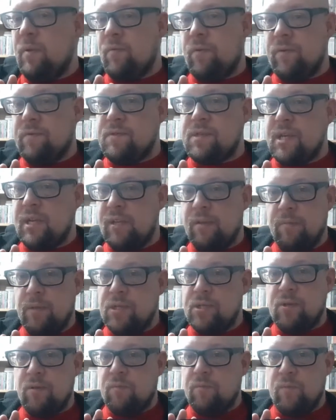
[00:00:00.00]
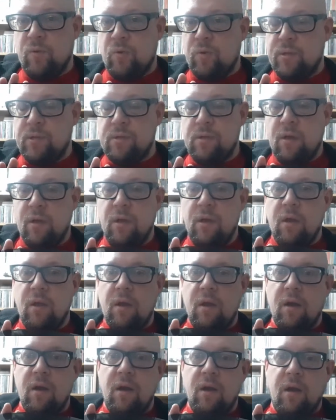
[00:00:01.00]
would have seen them at some point.
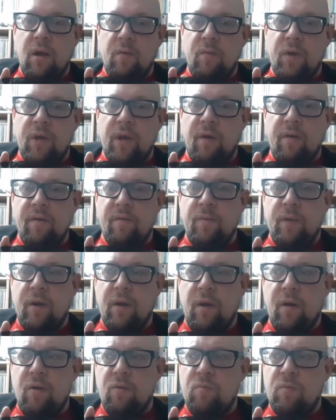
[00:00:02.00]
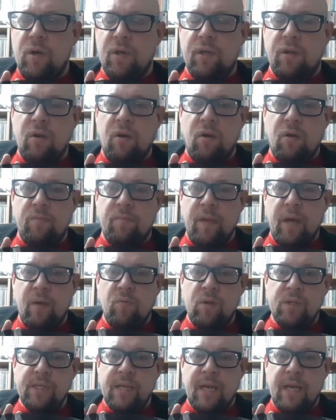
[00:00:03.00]
Uh, but I would have been like, oh my God, man, what's